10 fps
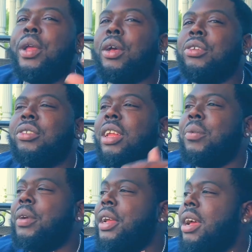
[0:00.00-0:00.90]
We gonna
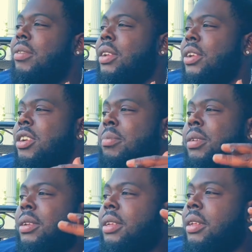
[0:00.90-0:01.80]
step wherever, you hear
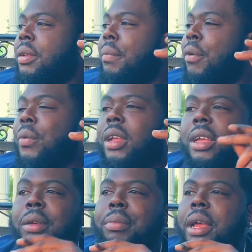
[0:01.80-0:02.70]
me? But we
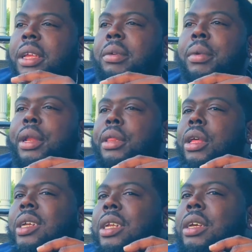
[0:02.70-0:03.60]
good back here, man. It's
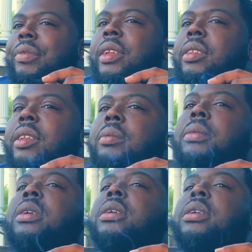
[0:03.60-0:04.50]
all love and a D,
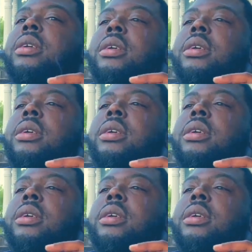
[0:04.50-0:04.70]
man.